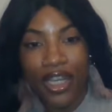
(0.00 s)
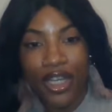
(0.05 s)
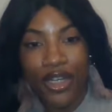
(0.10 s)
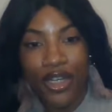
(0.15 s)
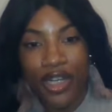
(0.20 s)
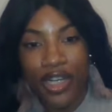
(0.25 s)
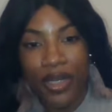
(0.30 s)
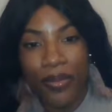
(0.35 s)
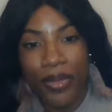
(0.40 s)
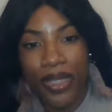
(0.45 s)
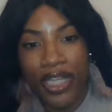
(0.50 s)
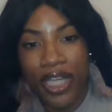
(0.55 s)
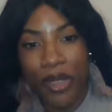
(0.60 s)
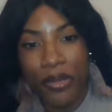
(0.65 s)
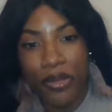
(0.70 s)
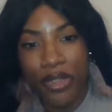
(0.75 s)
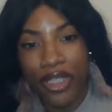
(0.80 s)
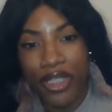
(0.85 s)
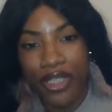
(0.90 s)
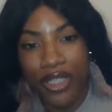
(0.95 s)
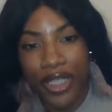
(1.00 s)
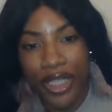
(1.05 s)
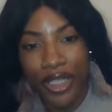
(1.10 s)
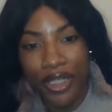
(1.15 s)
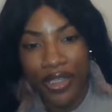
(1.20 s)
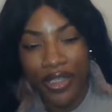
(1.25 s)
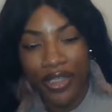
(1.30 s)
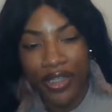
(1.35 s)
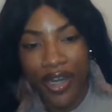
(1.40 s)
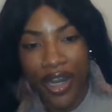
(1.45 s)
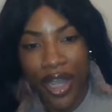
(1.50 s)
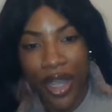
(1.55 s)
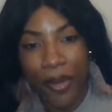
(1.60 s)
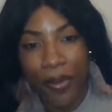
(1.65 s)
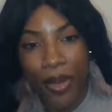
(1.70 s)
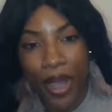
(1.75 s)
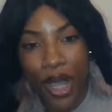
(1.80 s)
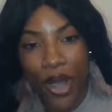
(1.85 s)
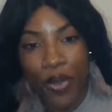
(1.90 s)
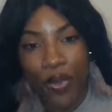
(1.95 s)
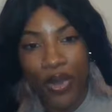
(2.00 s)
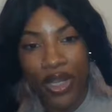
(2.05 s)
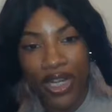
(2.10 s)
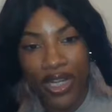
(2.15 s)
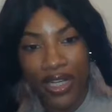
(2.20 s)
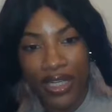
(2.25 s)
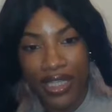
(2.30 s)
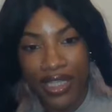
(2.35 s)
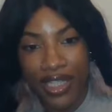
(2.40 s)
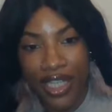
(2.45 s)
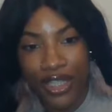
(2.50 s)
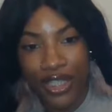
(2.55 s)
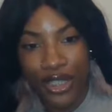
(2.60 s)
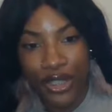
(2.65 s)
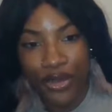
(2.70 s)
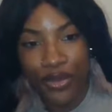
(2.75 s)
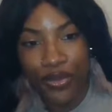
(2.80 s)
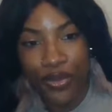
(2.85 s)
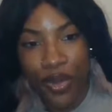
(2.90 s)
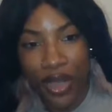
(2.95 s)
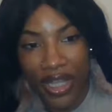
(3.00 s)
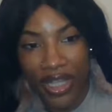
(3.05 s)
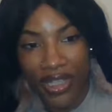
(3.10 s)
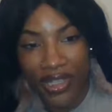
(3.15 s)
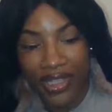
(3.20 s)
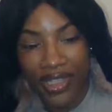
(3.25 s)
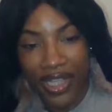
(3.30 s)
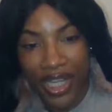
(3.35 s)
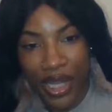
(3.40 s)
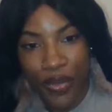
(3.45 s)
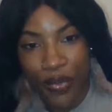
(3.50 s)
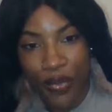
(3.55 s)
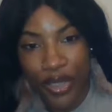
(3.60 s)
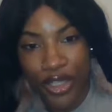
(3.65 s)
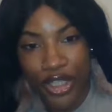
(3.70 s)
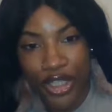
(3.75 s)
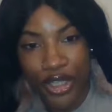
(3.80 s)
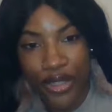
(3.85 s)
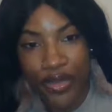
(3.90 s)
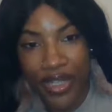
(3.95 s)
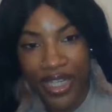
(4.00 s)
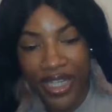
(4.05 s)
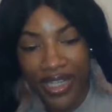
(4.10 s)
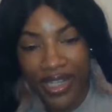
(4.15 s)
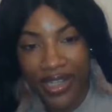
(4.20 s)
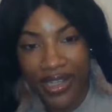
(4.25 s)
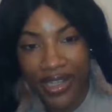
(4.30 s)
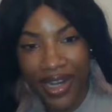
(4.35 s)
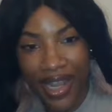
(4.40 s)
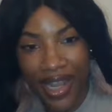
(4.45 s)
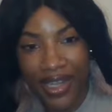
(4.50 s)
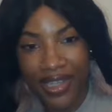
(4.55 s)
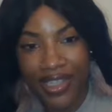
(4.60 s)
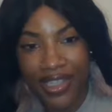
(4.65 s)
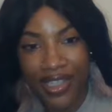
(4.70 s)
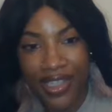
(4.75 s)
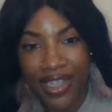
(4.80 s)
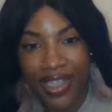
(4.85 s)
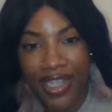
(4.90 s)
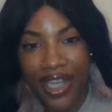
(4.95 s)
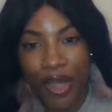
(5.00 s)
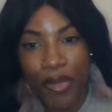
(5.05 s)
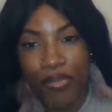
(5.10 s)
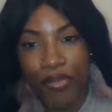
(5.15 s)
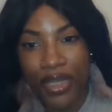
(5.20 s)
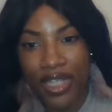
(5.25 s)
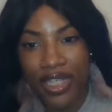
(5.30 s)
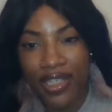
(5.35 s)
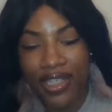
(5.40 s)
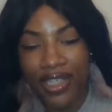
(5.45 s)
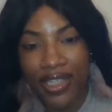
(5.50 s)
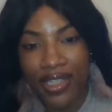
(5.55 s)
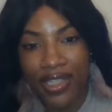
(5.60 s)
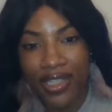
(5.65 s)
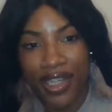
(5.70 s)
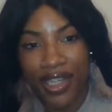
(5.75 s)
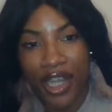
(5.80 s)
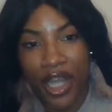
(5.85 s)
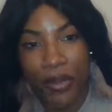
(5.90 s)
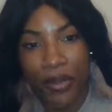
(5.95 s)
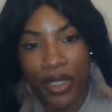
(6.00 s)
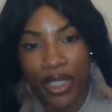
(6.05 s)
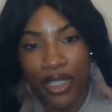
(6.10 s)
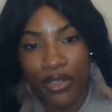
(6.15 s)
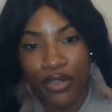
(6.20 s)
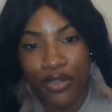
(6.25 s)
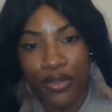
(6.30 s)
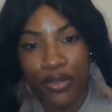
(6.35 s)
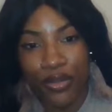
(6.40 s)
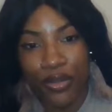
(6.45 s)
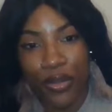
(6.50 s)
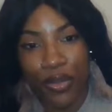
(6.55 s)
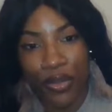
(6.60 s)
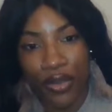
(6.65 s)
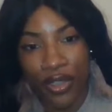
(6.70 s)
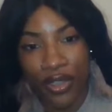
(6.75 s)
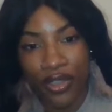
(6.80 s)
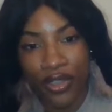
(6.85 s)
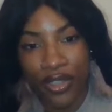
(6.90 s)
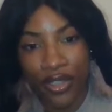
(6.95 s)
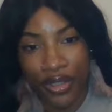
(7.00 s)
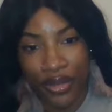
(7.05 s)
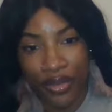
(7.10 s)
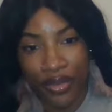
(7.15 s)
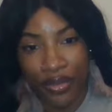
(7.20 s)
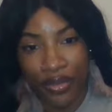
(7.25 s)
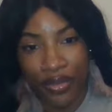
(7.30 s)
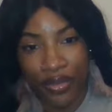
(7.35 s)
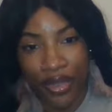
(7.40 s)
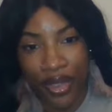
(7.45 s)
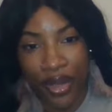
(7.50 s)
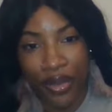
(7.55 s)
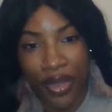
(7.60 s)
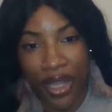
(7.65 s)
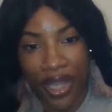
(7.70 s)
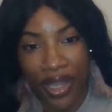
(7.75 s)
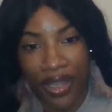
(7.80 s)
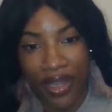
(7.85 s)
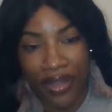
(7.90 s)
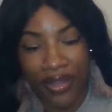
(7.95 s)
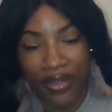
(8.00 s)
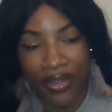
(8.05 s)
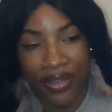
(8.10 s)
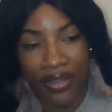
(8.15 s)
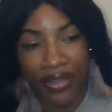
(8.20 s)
You're going to become clear about what it is that you want and what you need. I see abundance coming towards you, okay?